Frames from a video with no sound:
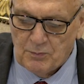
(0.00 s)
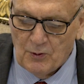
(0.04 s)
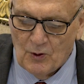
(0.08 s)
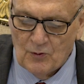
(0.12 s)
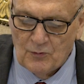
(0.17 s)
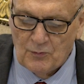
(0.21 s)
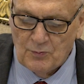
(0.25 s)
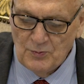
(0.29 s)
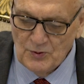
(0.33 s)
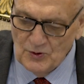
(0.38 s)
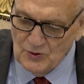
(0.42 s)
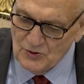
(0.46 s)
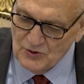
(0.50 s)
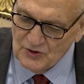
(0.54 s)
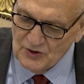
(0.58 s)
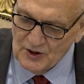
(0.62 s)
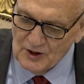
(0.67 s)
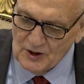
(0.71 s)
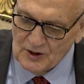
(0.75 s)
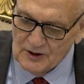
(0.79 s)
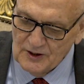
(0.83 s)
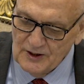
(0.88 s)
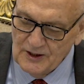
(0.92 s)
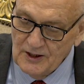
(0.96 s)
both
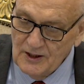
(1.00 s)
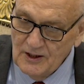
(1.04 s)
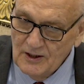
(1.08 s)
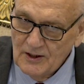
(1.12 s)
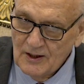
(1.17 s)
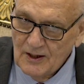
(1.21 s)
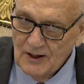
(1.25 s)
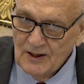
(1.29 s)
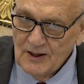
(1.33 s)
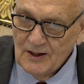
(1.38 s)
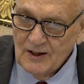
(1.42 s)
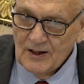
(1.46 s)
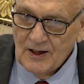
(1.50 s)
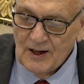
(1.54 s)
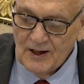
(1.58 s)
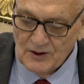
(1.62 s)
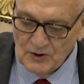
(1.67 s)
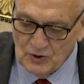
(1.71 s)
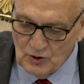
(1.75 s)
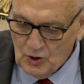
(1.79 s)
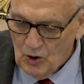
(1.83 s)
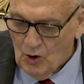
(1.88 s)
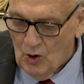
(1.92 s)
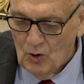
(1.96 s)
musically
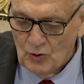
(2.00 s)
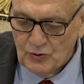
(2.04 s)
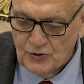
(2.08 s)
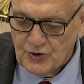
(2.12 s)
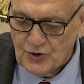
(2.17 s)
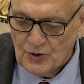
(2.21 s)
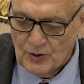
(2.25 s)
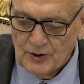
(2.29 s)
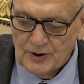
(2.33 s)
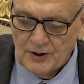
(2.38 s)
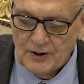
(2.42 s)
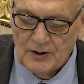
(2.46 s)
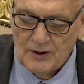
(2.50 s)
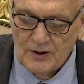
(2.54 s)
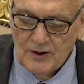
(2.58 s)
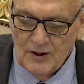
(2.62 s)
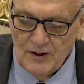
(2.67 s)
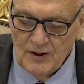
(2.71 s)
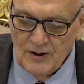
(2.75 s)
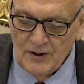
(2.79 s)
and culturally.